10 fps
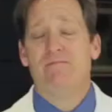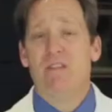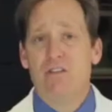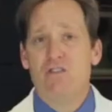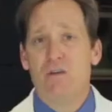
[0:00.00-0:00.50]

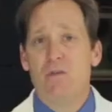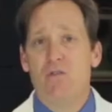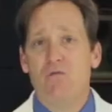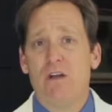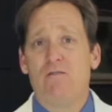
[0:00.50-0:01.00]
These are some of
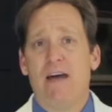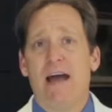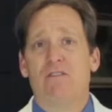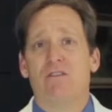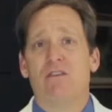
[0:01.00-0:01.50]
the risk
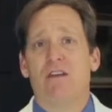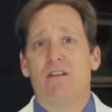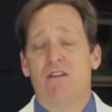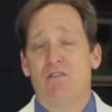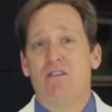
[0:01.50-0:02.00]
factors
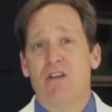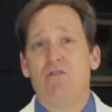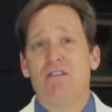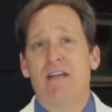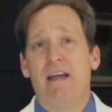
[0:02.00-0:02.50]
that are
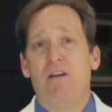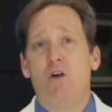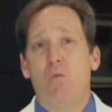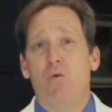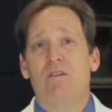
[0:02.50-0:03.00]
associated
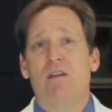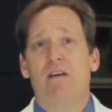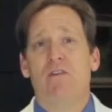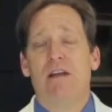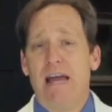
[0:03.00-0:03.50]
with
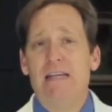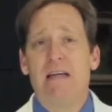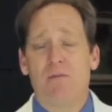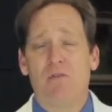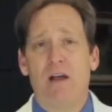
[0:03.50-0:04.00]
delivering any
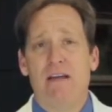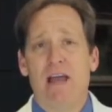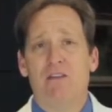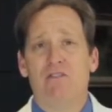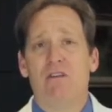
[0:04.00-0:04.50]
type of
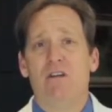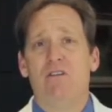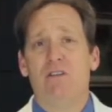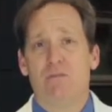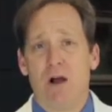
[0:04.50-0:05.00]
radiation
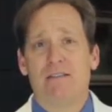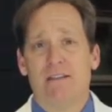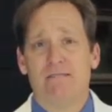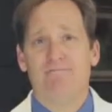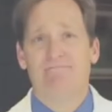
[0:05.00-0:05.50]
to the prostate.